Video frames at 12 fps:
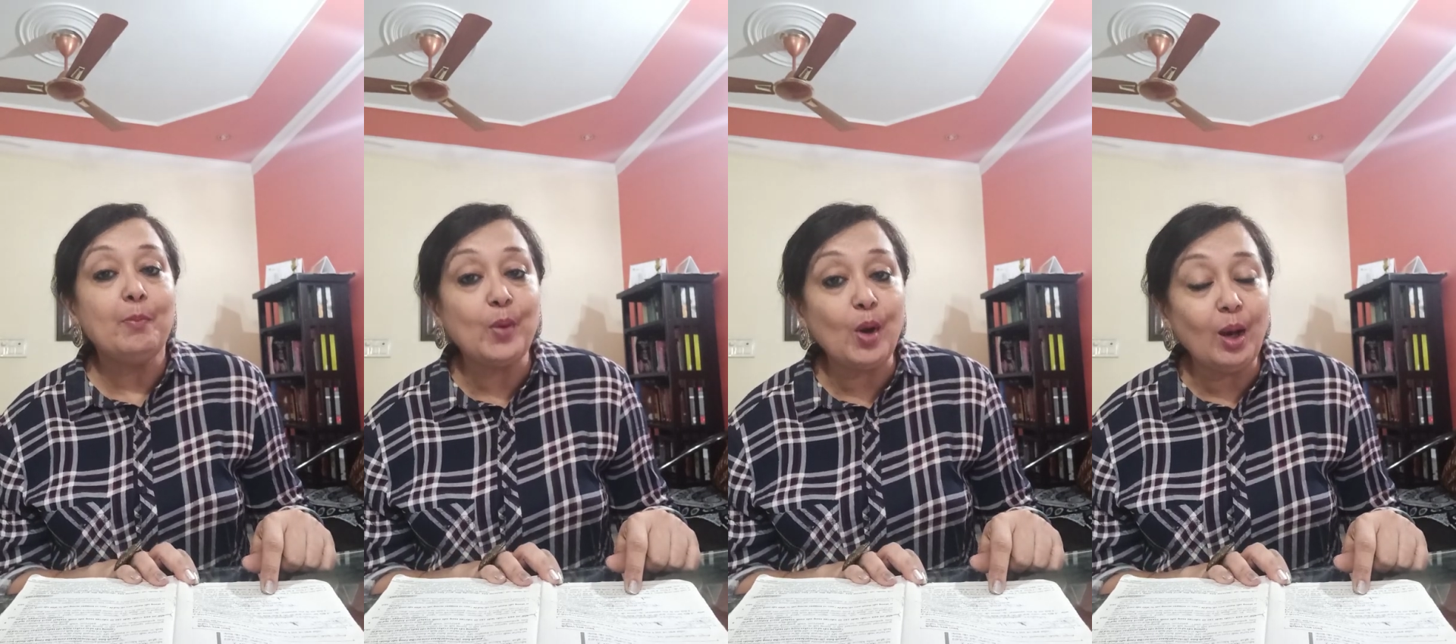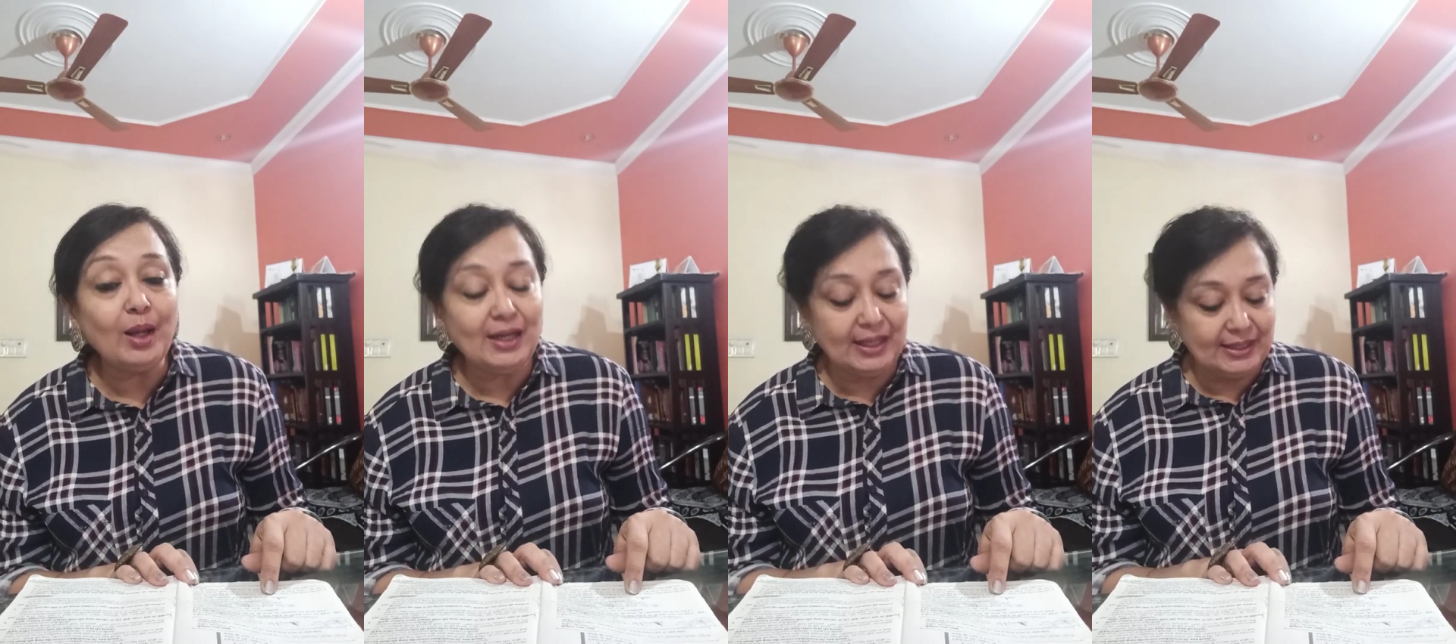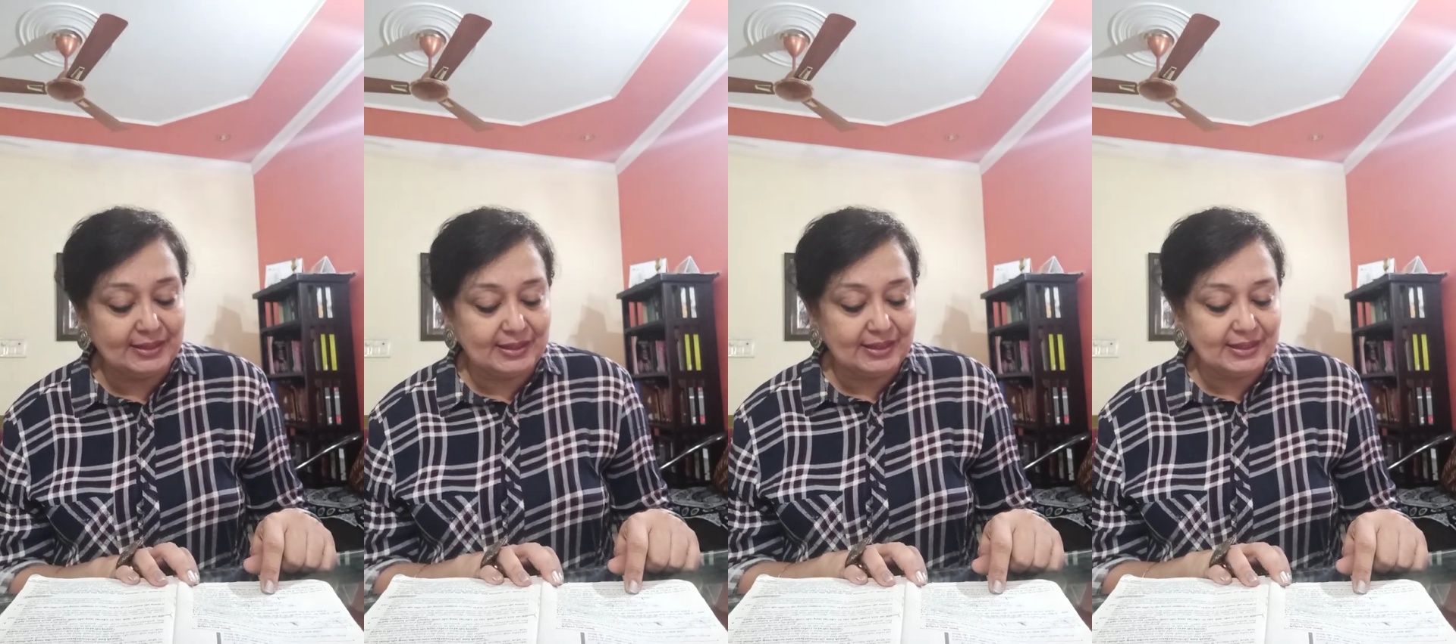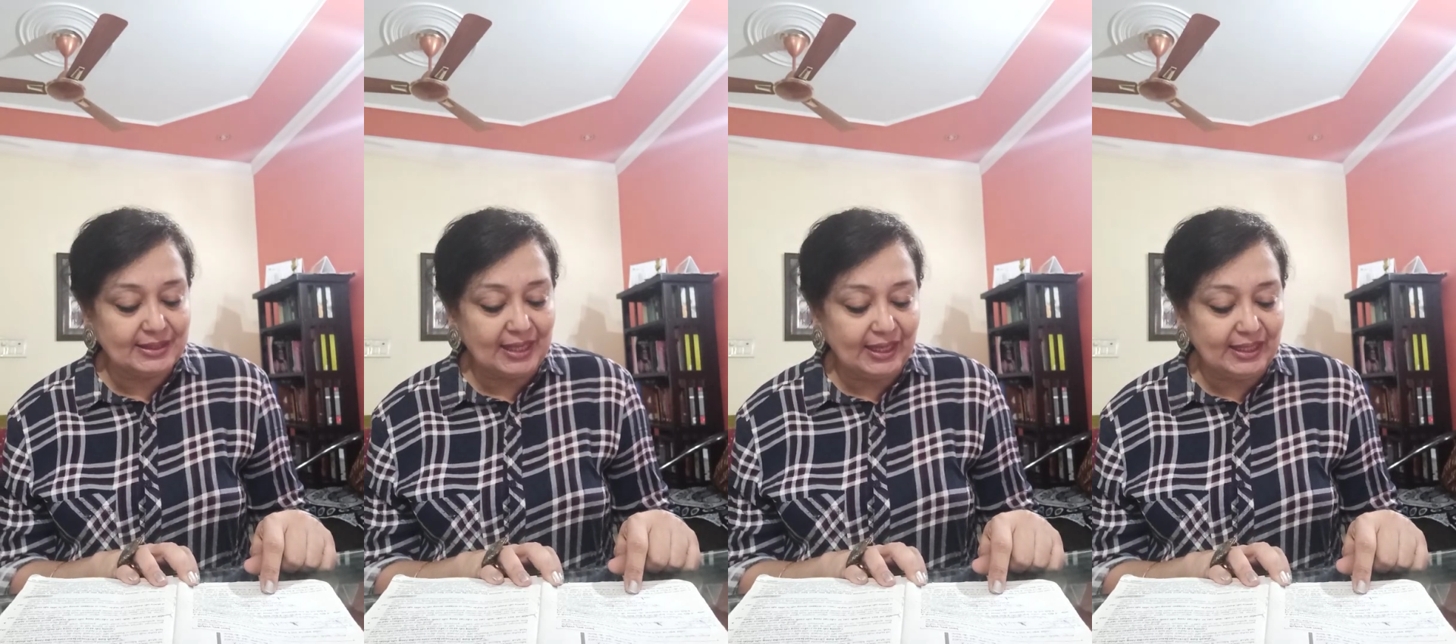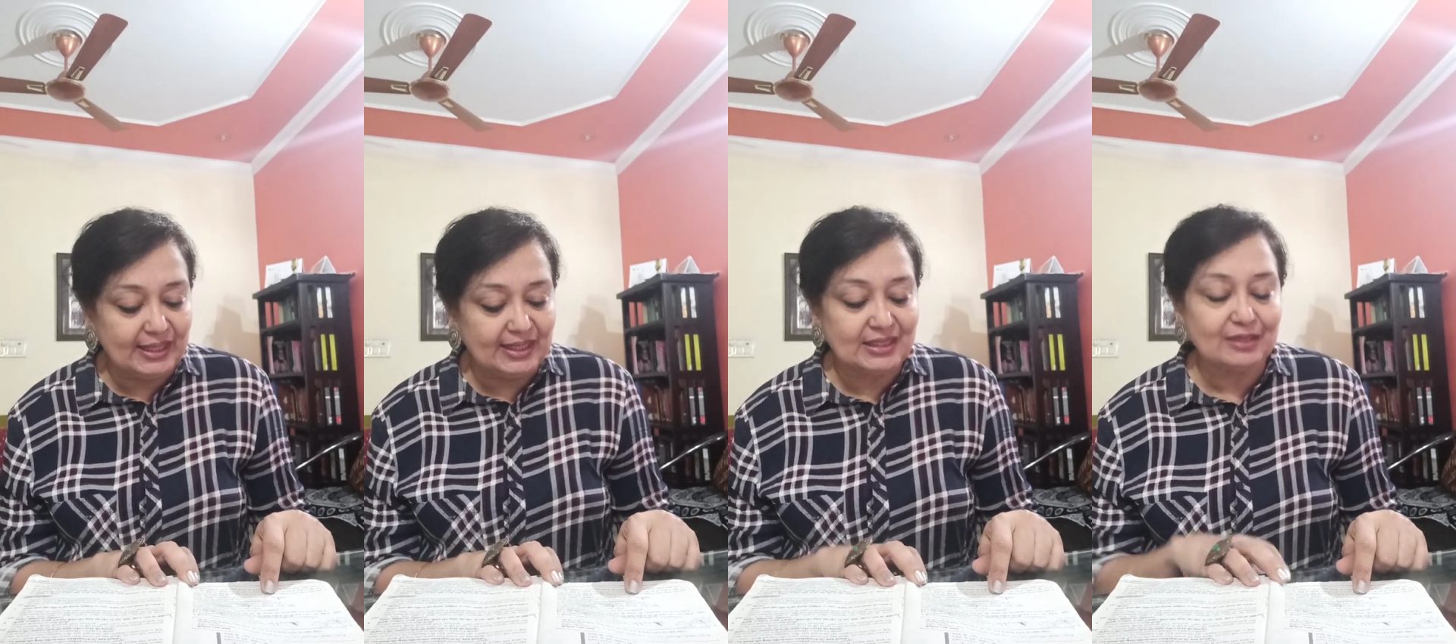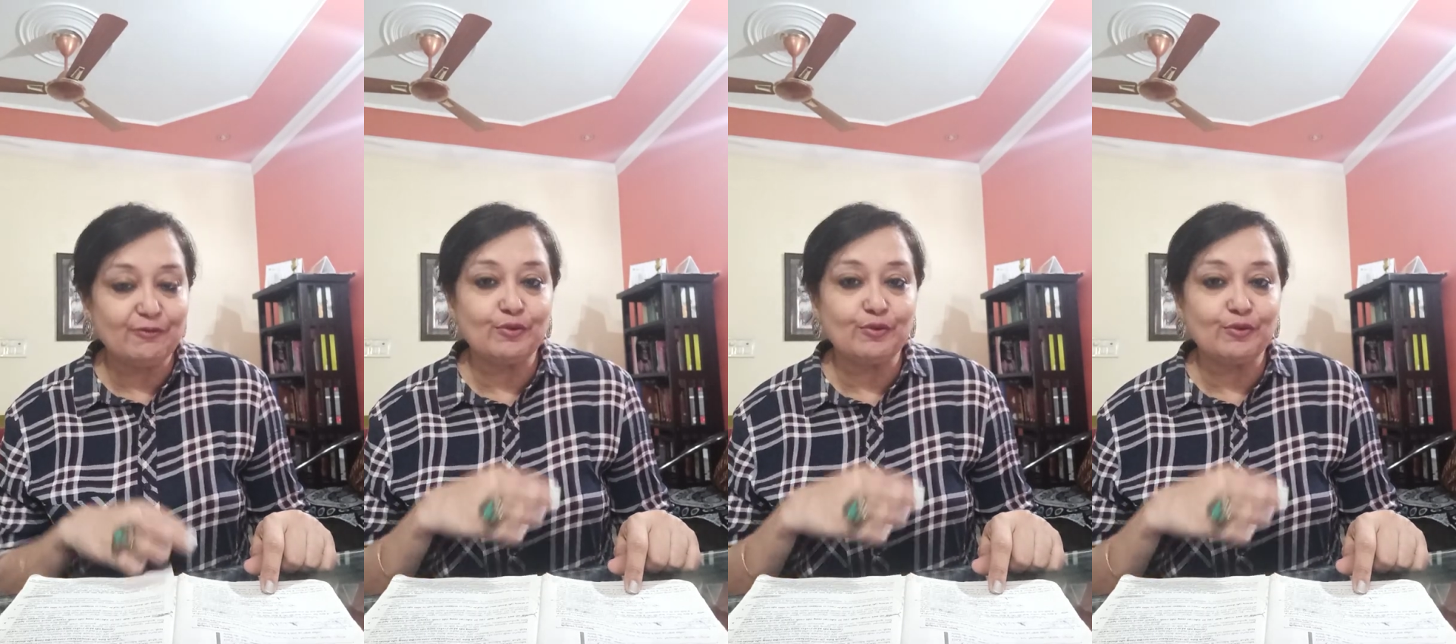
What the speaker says: Pall is the sadness